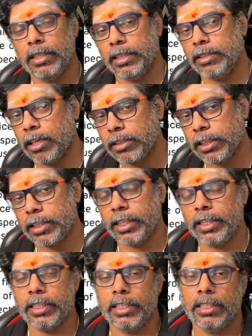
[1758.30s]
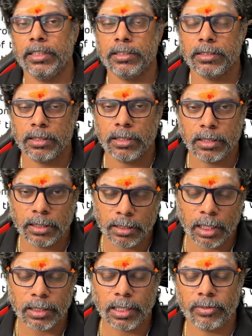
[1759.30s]
Dr. Reddy's,
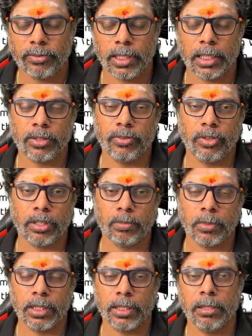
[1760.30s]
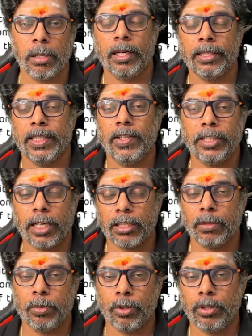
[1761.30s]
Natco Pharma, they'll talk
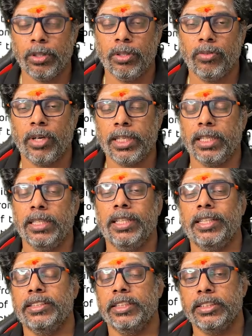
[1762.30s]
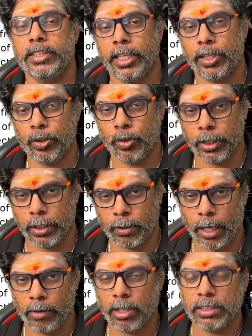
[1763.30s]
about what the research they are doing.
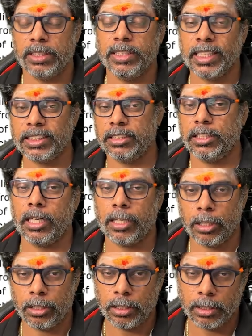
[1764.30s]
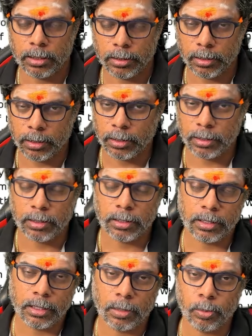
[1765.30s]
What is the next target
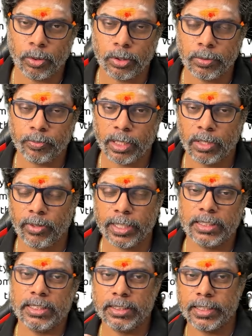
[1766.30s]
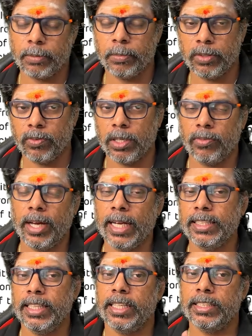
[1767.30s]
about? What is the segment, where
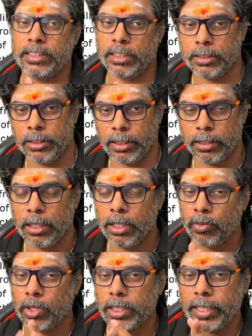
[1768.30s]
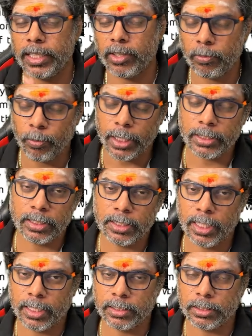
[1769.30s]
they are researching, what kind of medicine
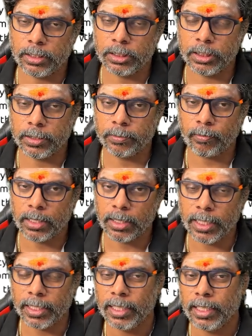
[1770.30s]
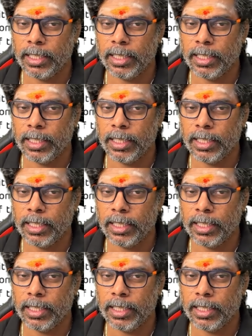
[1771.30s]
they are researching, right?